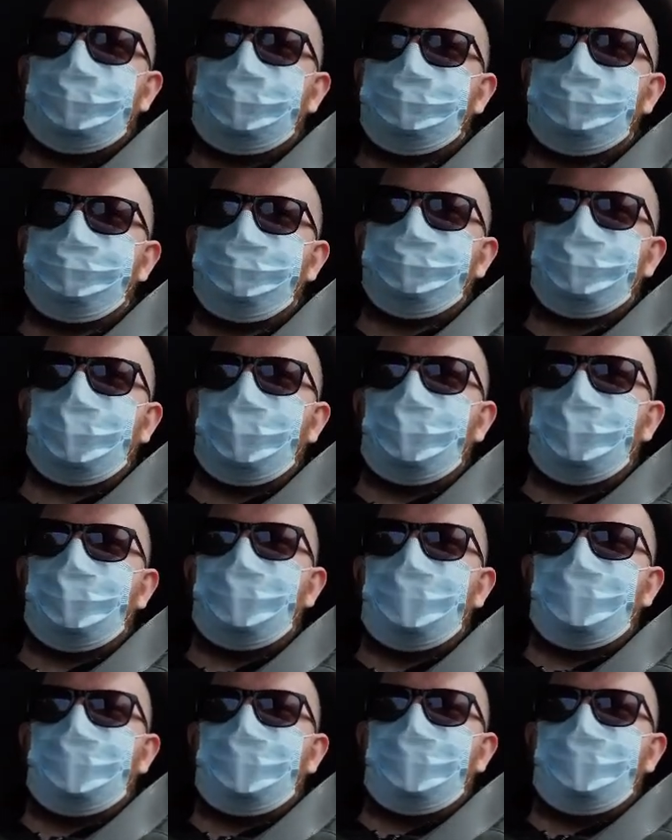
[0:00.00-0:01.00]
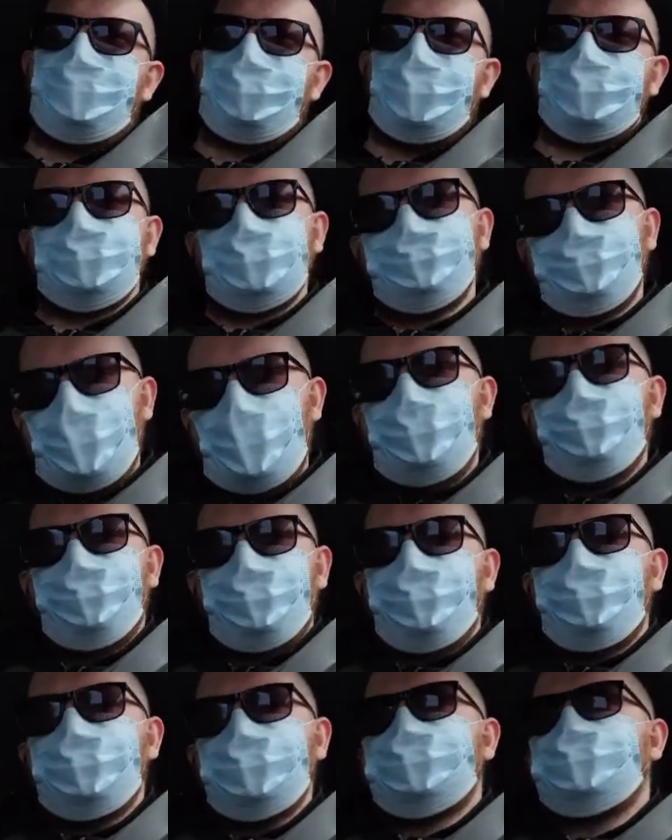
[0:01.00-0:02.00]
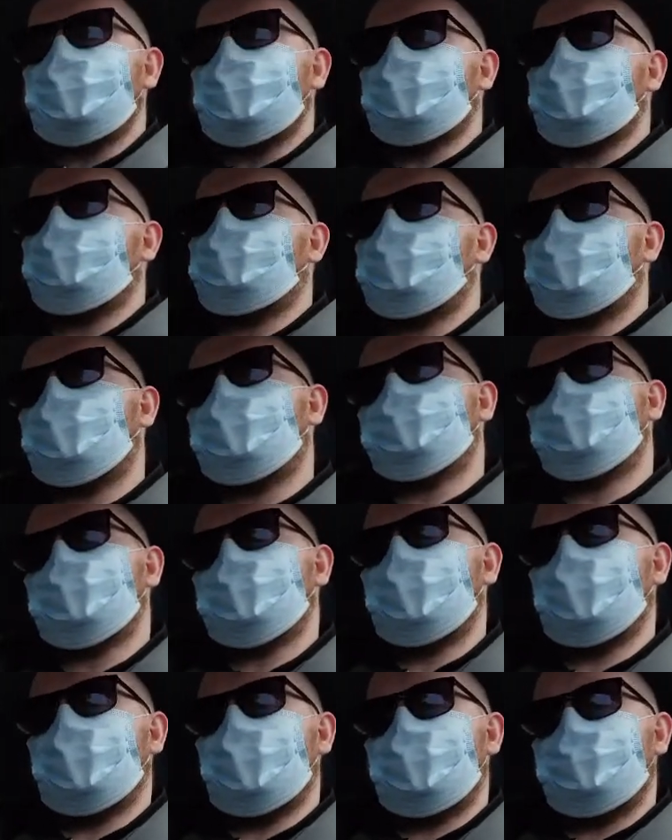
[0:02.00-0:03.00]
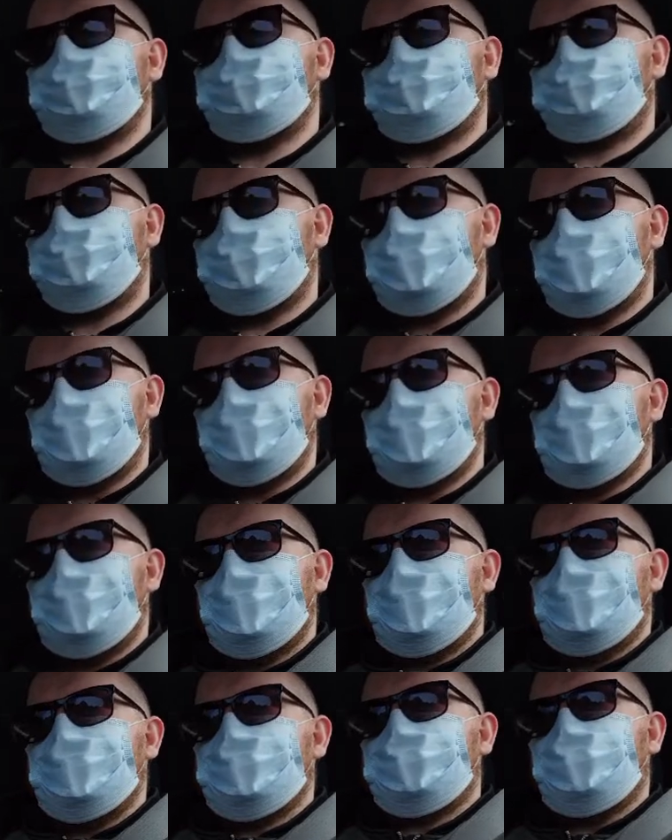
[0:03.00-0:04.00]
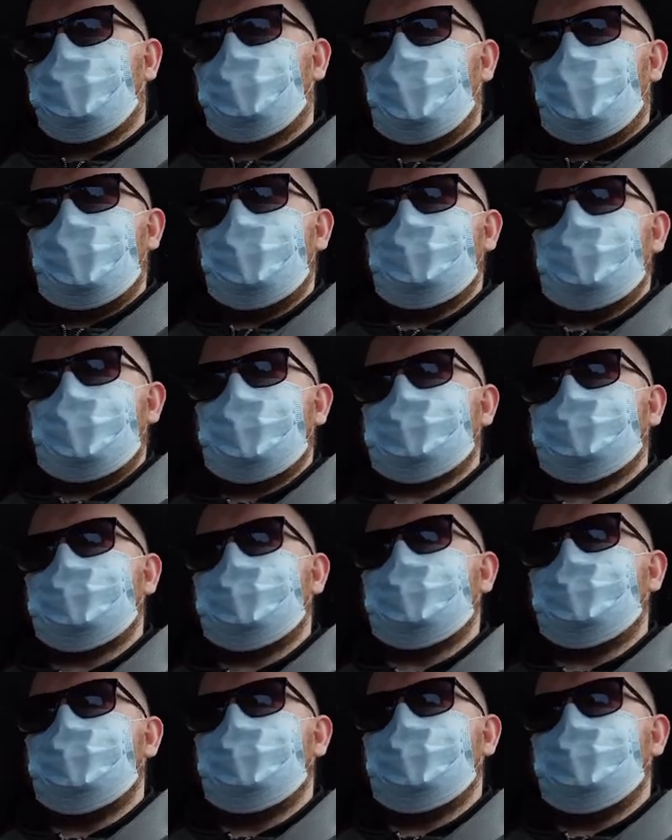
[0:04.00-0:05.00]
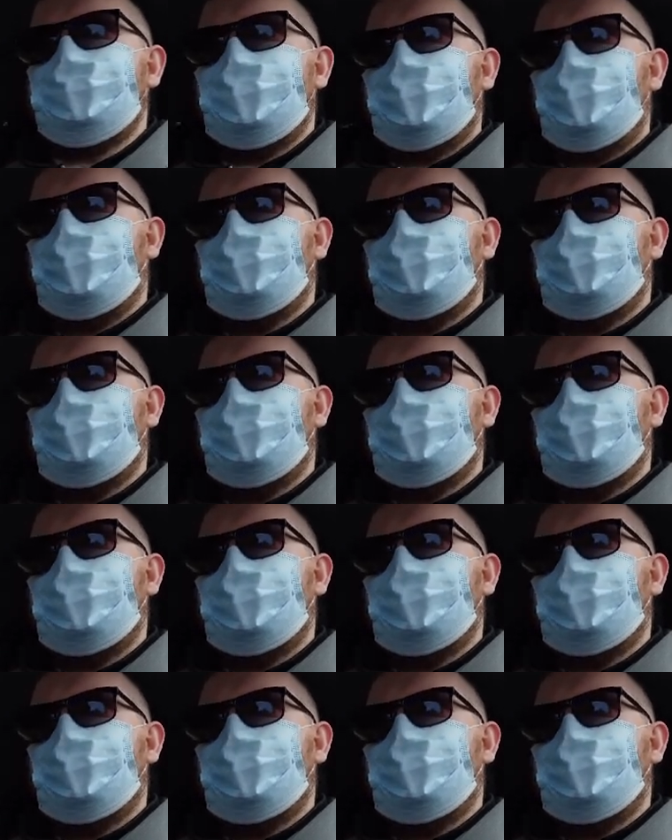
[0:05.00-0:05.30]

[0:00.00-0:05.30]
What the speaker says: But that's if every single person did it. So that's the